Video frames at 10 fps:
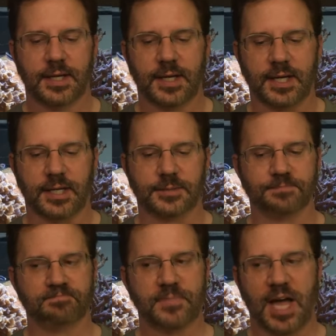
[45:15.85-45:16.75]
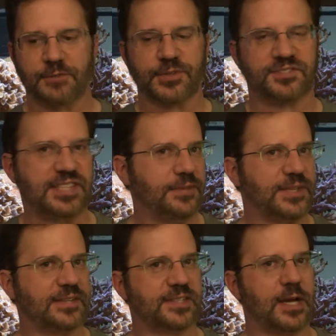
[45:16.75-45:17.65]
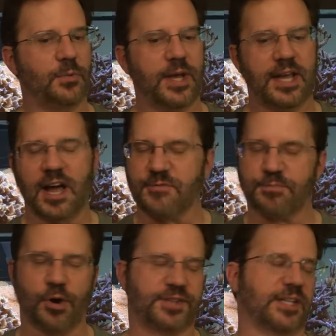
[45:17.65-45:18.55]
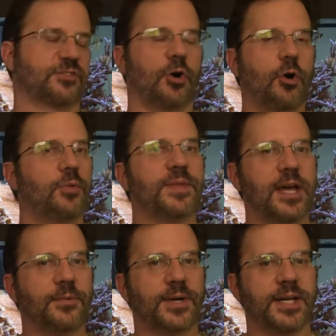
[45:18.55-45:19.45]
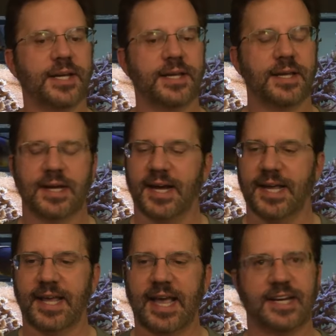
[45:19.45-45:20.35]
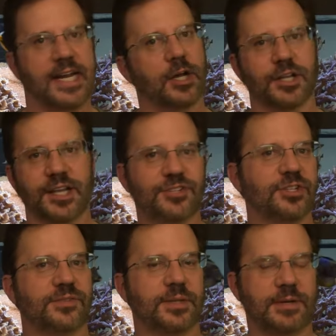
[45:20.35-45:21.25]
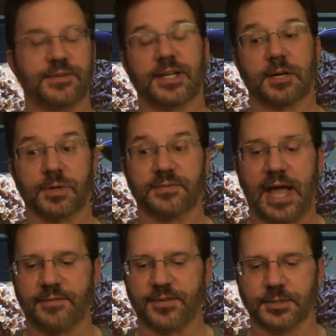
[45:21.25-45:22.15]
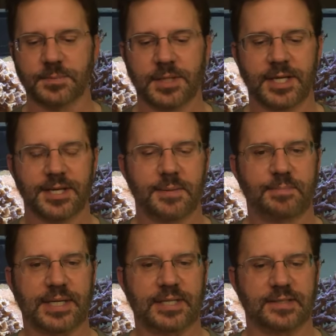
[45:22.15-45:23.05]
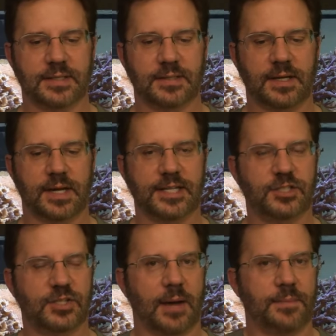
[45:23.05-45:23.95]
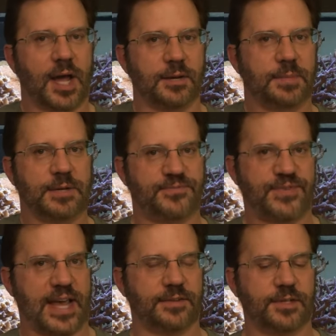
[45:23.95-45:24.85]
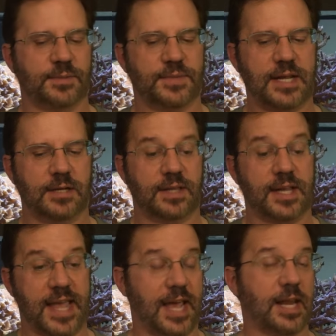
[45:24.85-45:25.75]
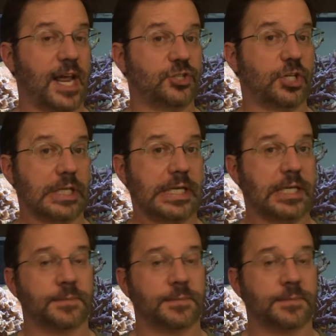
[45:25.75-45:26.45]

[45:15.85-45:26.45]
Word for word: Um, I've received things that way. I've brought things home that way. I had a collection of them. I finally got rid of half of them. But I, I'm not a big fan of them. They, they can actually leak.